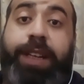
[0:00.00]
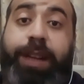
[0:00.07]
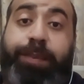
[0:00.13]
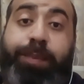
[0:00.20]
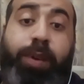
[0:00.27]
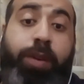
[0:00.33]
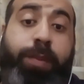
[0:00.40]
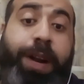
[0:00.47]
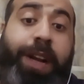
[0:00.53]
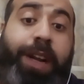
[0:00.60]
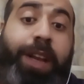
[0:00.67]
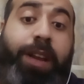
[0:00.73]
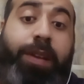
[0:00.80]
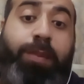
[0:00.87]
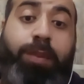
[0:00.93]

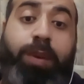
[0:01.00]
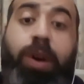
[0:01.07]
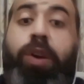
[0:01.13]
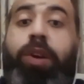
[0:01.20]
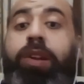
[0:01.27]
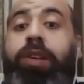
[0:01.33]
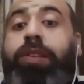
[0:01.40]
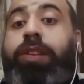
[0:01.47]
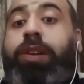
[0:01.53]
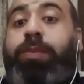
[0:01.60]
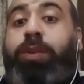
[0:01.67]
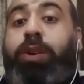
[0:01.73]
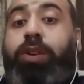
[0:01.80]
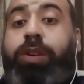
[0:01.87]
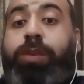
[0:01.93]
diplomatic, moral
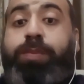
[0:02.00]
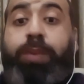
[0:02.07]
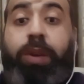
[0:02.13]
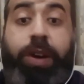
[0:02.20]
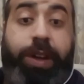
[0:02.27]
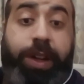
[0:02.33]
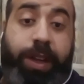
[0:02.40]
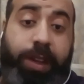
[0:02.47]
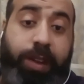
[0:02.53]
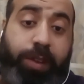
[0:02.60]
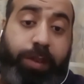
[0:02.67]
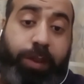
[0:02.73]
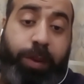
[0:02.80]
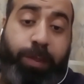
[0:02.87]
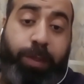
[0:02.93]
support, political
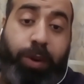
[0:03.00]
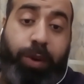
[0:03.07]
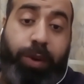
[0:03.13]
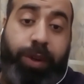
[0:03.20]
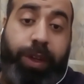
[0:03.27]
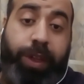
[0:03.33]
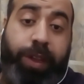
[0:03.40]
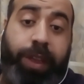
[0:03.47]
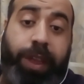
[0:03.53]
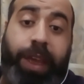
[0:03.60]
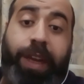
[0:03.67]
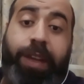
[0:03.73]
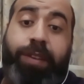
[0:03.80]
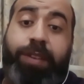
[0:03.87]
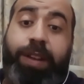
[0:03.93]
support till the
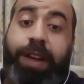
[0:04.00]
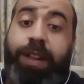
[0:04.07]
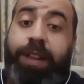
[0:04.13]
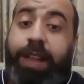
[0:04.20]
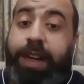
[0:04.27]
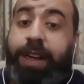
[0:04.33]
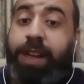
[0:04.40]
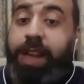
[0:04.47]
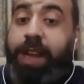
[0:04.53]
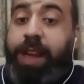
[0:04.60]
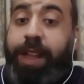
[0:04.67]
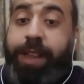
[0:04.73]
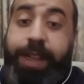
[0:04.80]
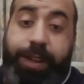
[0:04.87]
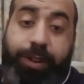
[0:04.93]
extent that
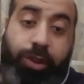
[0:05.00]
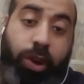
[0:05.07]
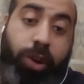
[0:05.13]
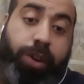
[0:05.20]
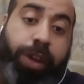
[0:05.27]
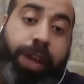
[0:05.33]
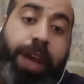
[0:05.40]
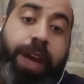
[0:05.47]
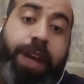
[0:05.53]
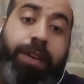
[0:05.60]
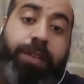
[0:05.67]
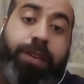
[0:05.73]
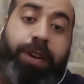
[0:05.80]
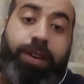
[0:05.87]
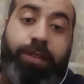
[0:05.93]
they do not
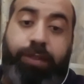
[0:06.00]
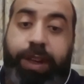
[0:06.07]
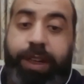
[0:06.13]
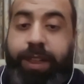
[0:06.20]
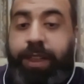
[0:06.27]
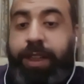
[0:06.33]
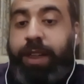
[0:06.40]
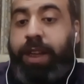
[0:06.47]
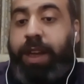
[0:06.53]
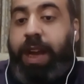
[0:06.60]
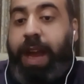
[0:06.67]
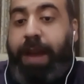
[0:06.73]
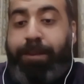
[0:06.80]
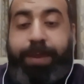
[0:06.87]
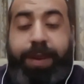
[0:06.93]
care what
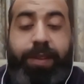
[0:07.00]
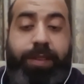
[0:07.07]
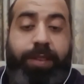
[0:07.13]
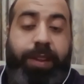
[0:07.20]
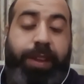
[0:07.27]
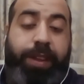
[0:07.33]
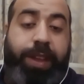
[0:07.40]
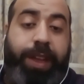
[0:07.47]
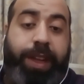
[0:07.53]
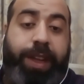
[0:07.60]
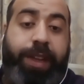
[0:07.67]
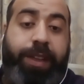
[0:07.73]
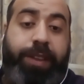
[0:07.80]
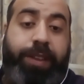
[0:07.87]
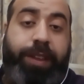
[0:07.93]
happens in their
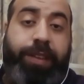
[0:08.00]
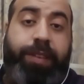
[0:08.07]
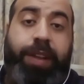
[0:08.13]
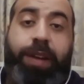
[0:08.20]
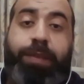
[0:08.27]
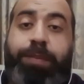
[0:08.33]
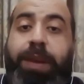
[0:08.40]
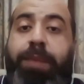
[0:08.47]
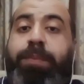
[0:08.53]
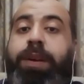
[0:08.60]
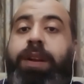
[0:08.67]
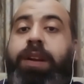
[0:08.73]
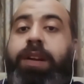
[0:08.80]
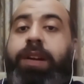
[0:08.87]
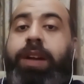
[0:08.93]
countries, that
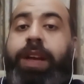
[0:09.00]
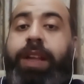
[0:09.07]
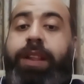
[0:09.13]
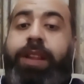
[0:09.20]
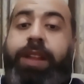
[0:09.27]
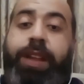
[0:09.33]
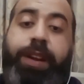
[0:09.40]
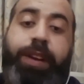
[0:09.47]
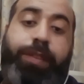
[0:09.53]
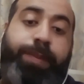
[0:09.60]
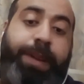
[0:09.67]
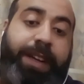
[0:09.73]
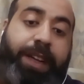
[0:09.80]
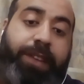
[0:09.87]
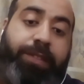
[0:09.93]
people in their
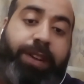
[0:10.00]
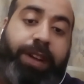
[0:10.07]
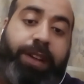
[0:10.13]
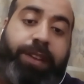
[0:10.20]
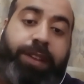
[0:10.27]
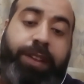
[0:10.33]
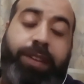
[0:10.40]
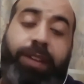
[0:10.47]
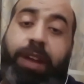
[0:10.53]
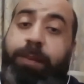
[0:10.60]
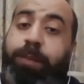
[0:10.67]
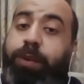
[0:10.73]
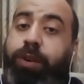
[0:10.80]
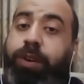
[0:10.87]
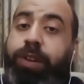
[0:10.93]
respective countries are
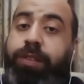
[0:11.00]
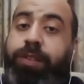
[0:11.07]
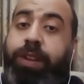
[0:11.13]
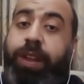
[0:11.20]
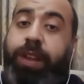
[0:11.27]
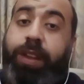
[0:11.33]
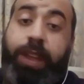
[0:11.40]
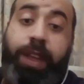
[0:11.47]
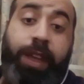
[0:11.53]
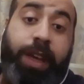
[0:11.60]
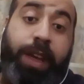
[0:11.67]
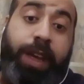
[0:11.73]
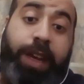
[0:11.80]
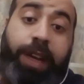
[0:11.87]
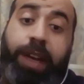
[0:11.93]
protesting the
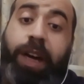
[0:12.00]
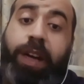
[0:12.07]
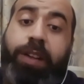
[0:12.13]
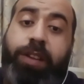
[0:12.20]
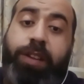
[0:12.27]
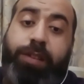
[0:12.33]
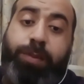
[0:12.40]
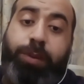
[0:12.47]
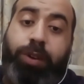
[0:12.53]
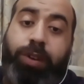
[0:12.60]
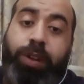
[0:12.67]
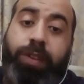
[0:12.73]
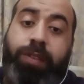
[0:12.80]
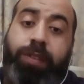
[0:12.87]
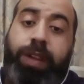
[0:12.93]
largest
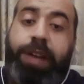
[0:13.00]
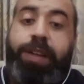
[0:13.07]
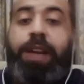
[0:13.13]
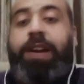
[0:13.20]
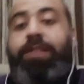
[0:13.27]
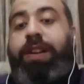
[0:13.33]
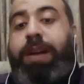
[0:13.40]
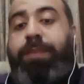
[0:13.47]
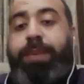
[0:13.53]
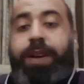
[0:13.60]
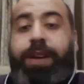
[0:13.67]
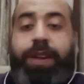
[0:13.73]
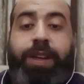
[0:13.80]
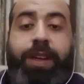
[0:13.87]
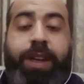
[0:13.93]
protests that have
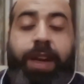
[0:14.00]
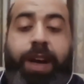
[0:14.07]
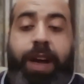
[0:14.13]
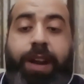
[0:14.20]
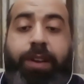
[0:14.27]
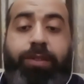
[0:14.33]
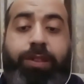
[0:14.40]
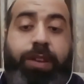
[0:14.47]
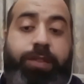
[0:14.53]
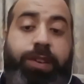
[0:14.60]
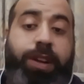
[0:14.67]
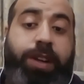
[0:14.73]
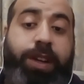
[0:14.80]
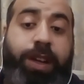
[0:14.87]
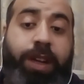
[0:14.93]
happened around the
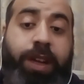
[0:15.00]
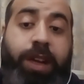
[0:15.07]
world.